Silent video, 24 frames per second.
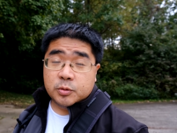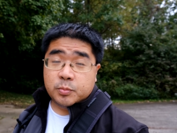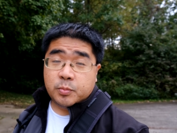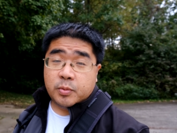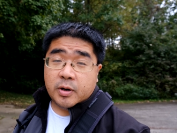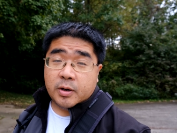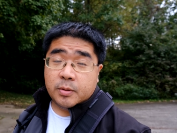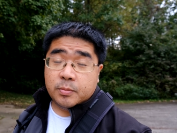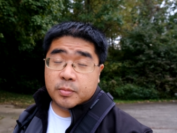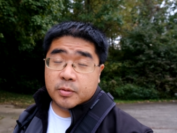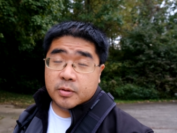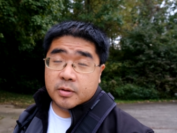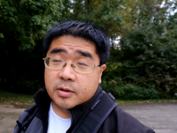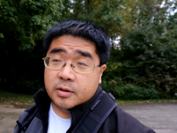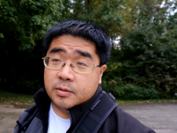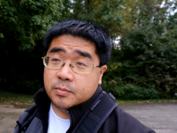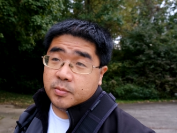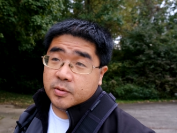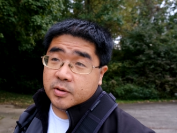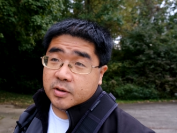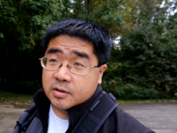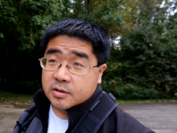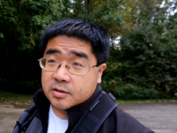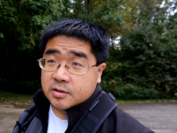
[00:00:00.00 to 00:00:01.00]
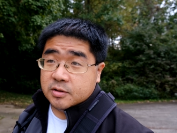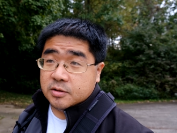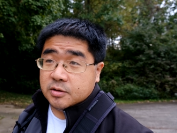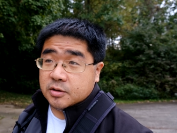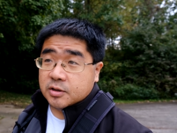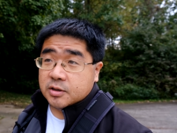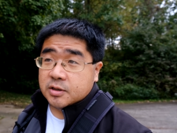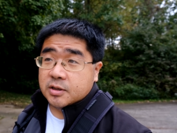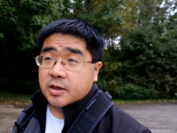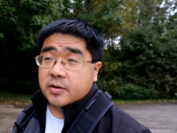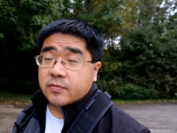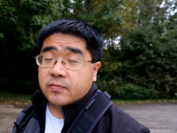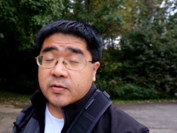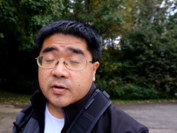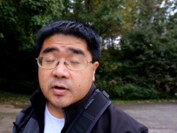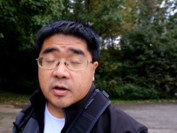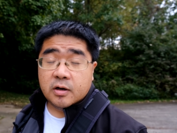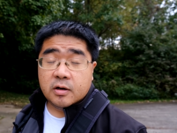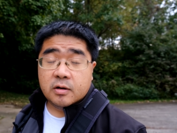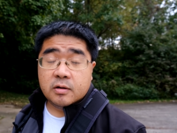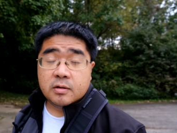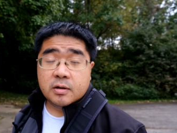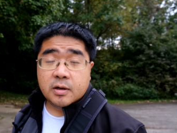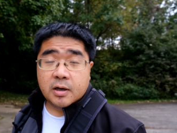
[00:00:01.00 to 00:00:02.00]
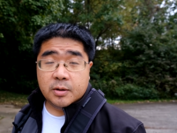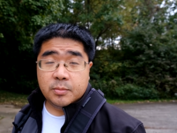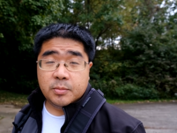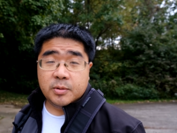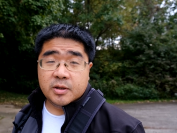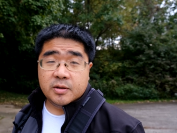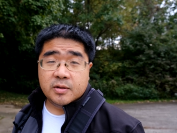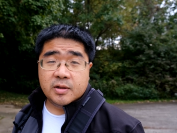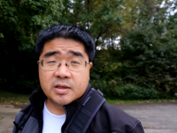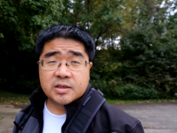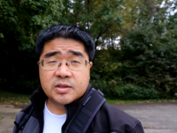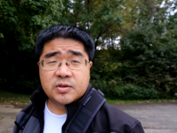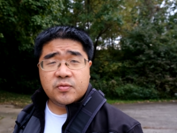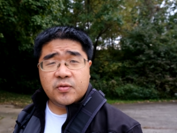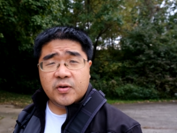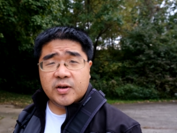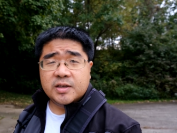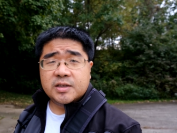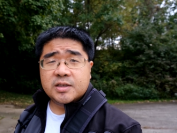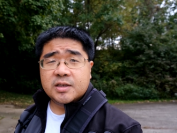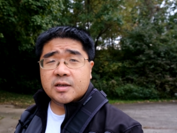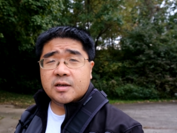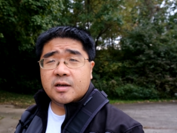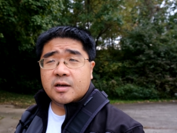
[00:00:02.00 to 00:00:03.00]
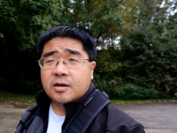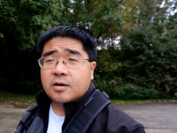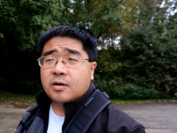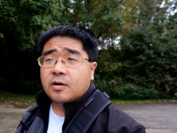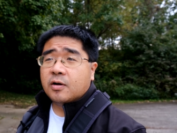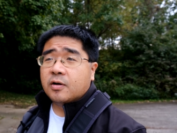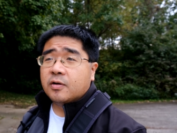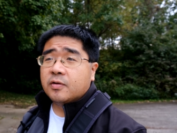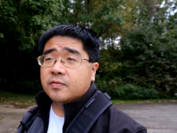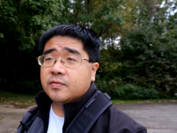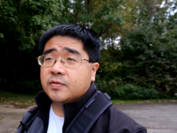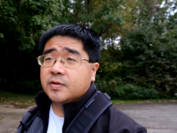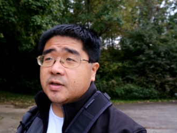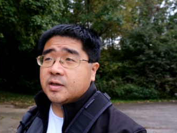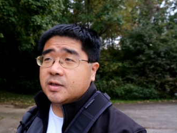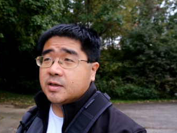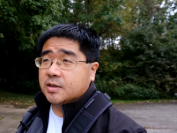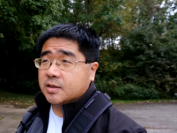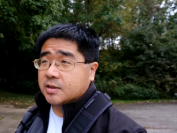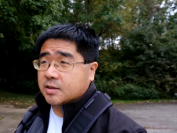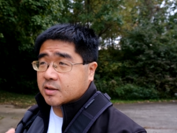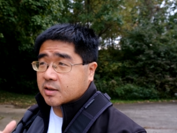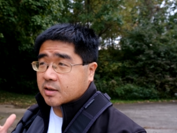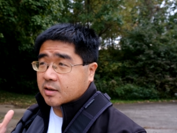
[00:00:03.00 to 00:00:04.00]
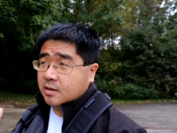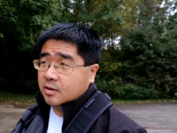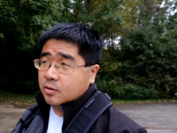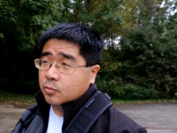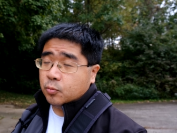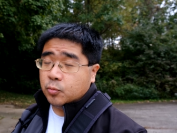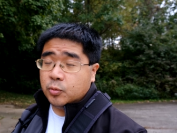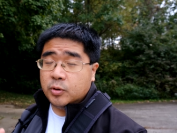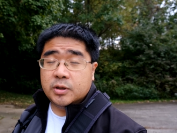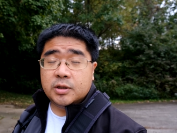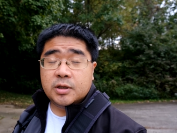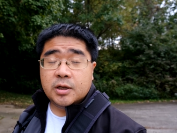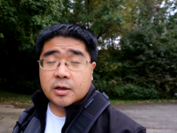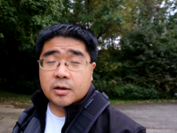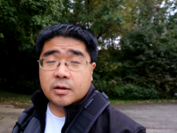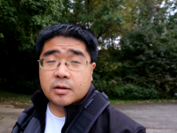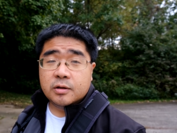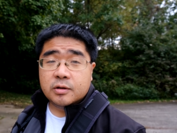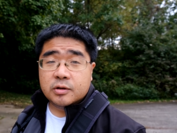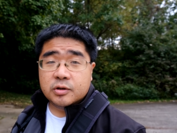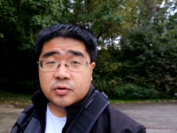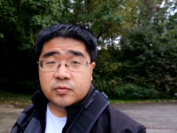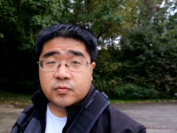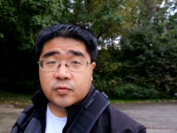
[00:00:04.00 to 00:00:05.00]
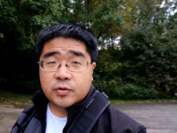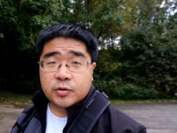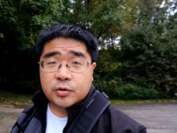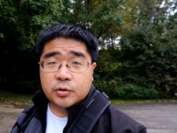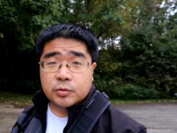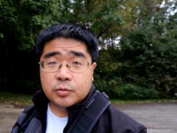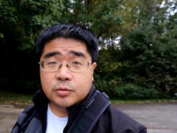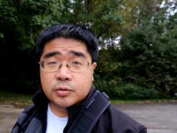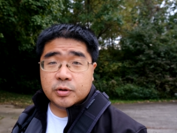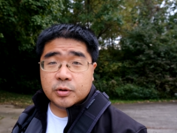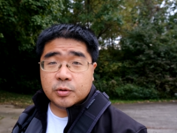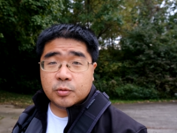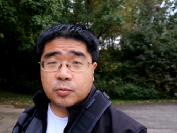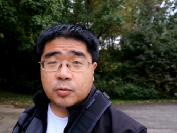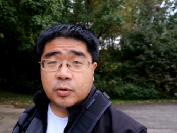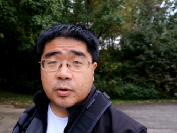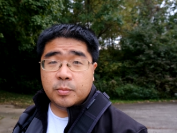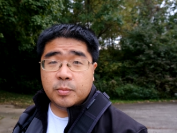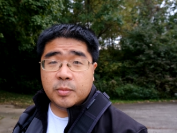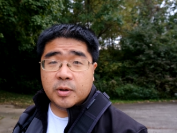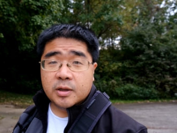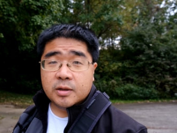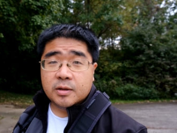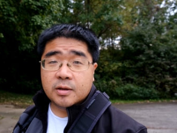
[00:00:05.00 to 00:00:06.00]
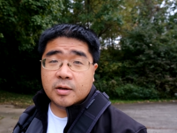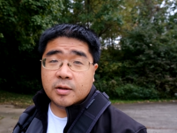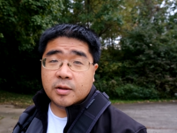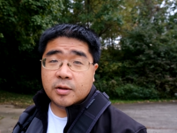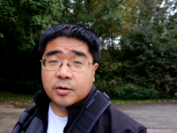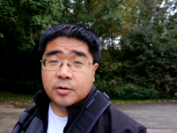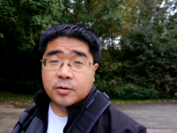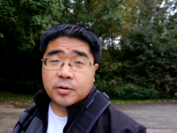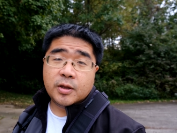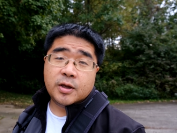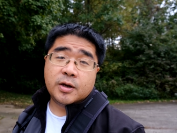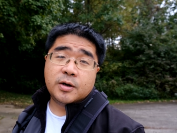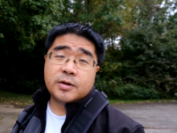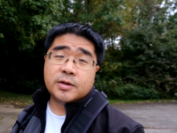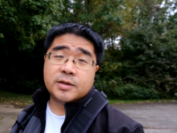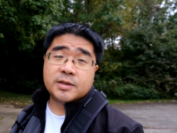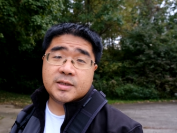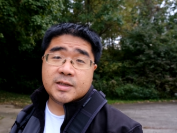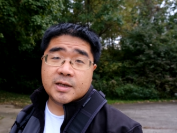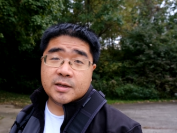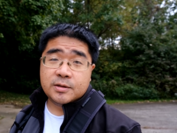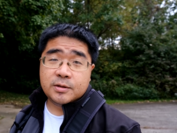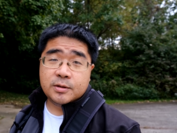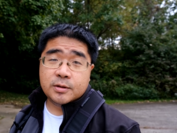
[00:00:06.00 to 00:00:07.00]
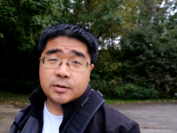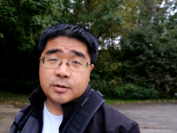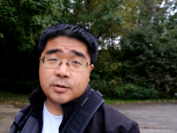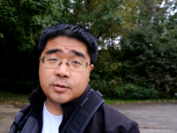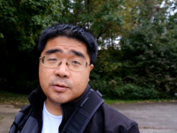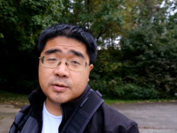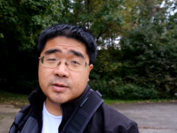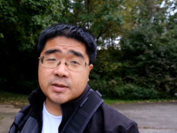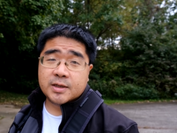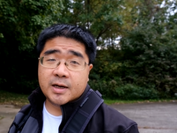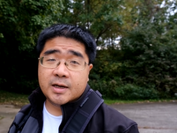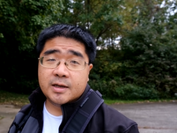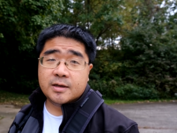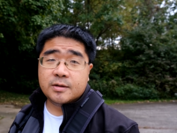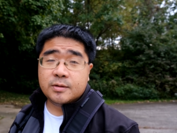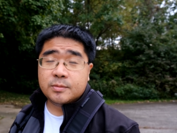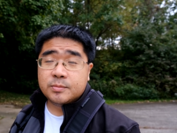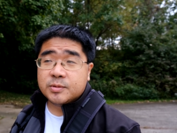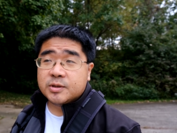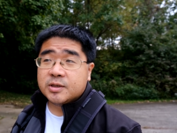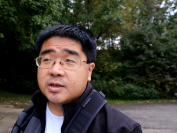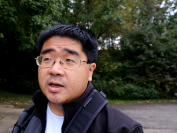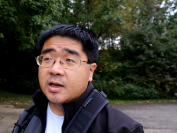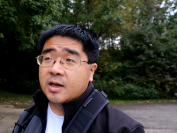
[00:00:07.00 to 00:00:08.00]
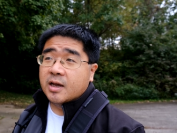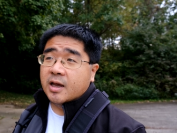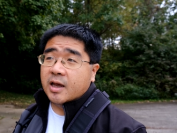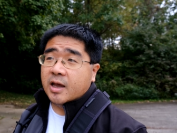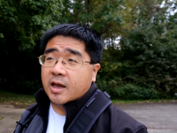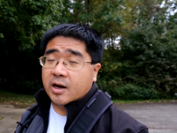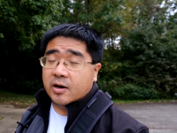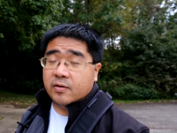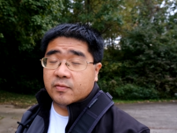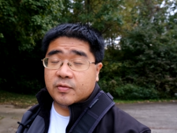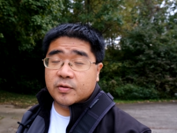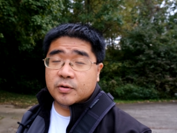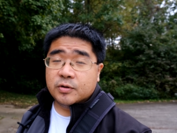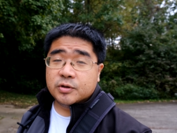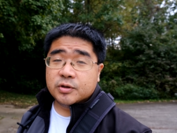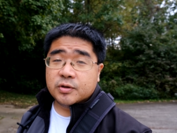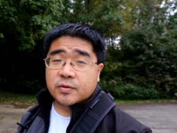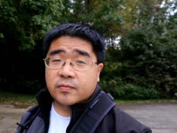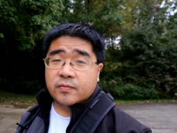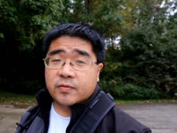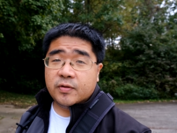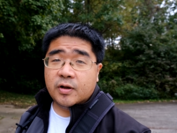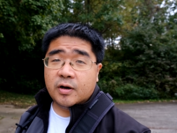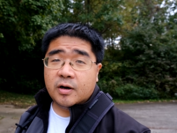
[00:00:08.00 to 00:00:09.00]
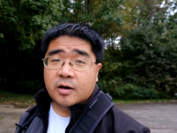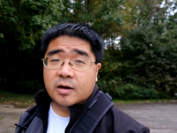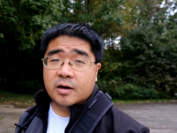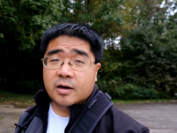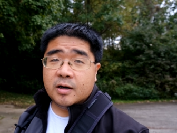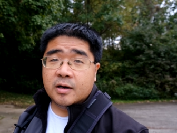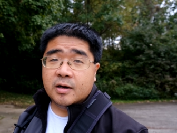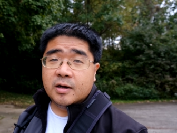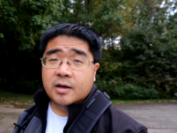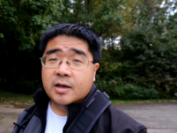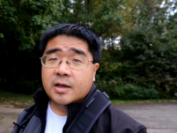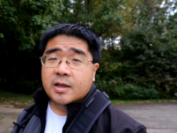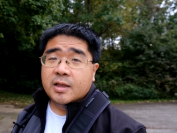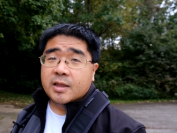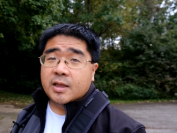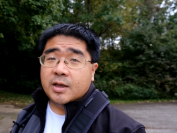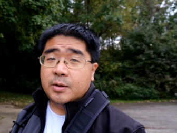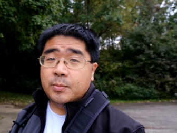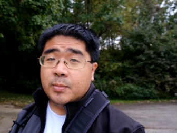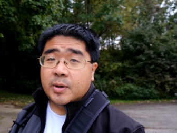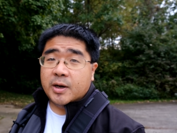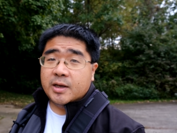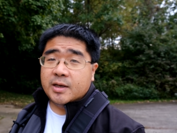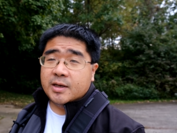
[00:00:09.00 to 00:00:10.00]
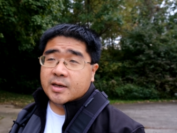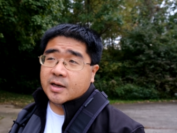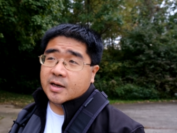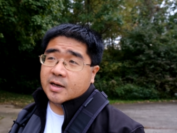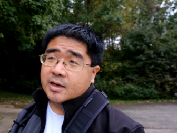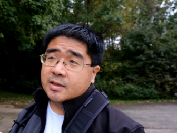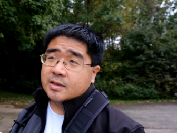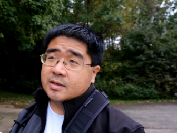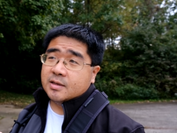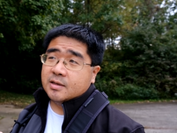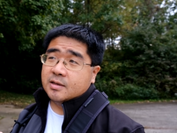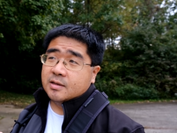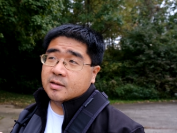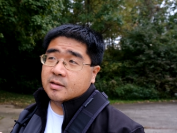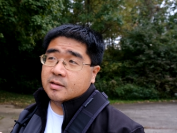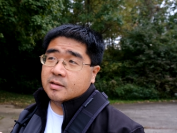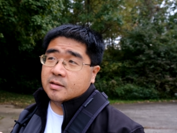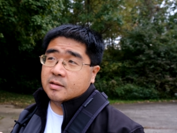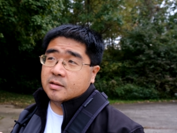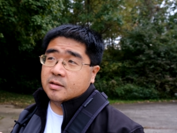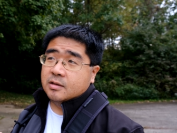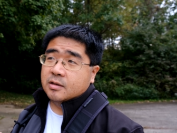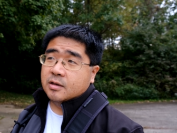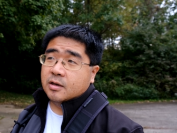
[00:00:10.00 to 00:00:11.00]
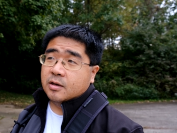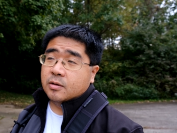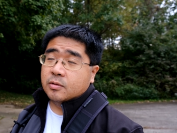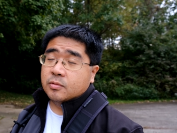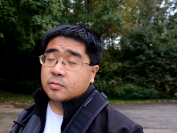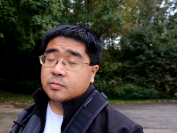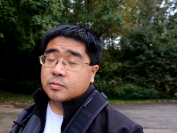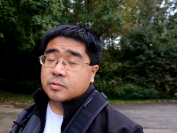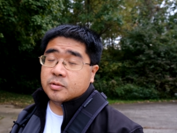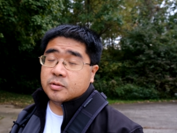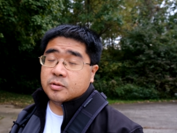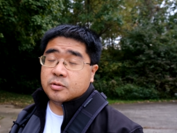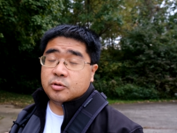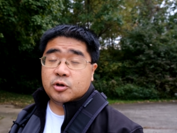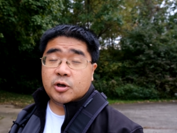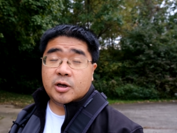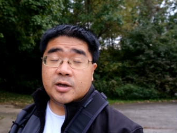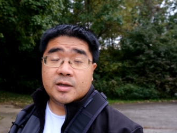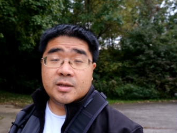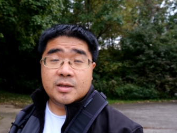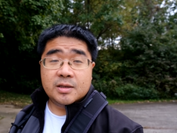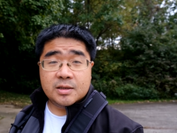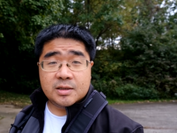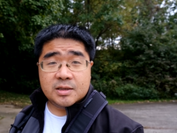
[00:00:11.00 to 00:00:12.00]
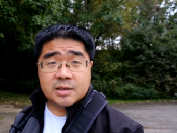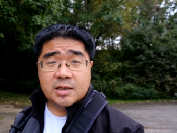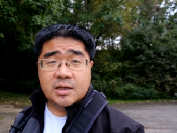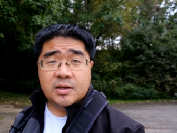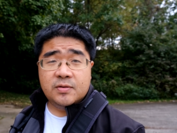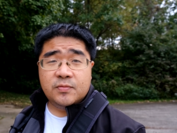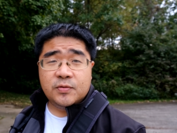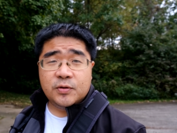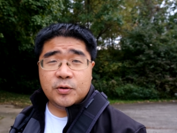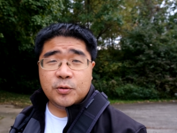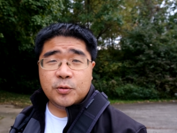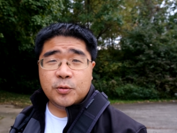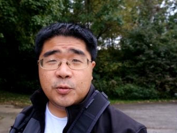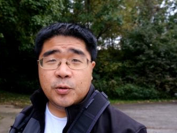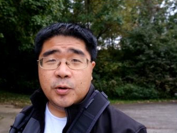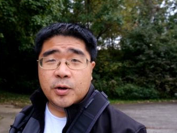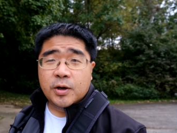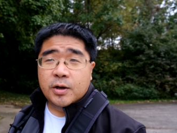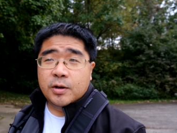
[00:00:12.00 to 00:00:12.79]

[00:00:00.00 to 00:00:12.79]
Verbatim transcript: properly because you just never know. I mean, let's face it, all of these retailers for used equipment, they're there to sell you used items. And if there's a flaw, they might not, you know, try to deceive you,